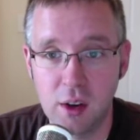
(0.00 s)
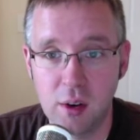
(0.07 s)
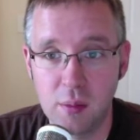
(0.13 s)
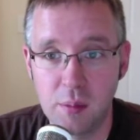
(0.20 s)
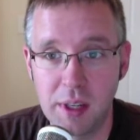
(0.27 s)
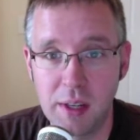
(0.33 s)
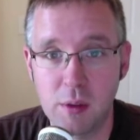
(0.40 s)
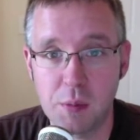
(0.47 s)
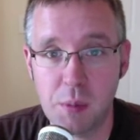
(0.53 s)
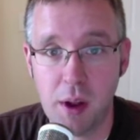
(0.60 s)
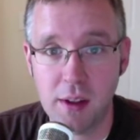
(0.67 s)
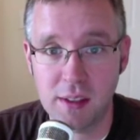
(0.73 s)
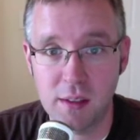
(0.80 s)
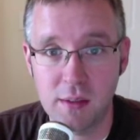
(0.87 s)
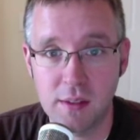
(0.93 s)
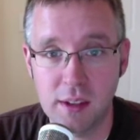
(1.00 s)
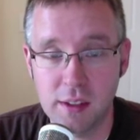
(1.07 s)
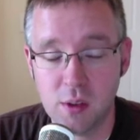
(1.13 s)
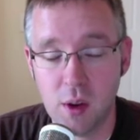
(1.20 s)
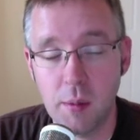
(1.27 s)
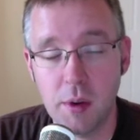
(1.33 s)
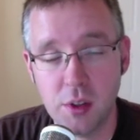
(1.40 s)
being responsive.
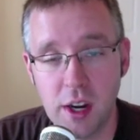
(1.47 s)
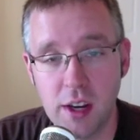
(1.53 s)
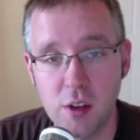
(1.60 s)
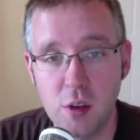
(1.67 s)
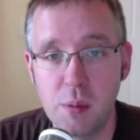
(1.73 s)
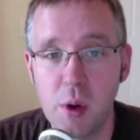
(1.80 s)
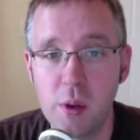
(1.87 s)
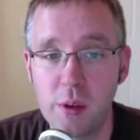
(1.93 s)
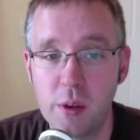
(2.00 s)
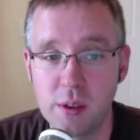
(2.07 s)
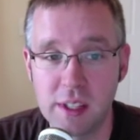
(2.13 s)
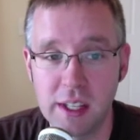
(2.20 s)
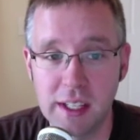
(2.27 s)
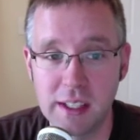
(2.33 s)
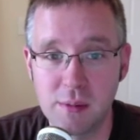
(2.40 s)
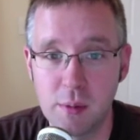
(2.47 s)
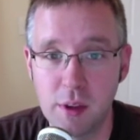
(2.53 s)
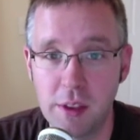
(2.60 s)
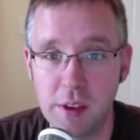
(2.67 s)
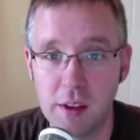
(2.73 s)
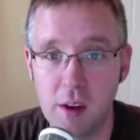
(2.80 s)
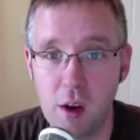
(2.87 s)
And so I'm going to try to do both of those things
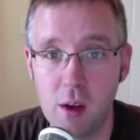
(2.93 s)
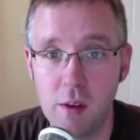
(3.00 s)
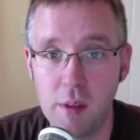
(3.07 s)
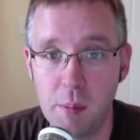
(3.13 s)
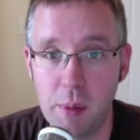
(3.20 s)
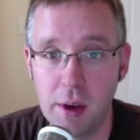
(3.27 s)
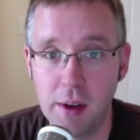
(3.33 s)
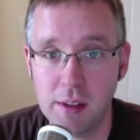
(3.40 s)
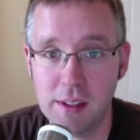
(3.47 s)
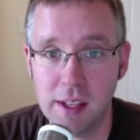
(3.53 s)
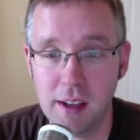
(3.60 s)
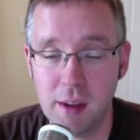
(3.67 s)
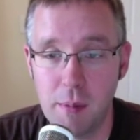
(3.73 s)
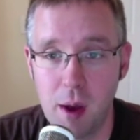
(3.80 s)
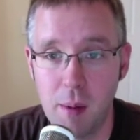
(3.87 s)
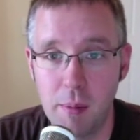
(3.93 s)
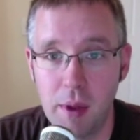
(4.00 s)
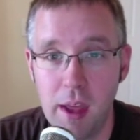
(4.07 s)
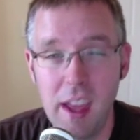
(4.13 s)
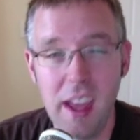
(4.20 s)
with all of the bugs that come up.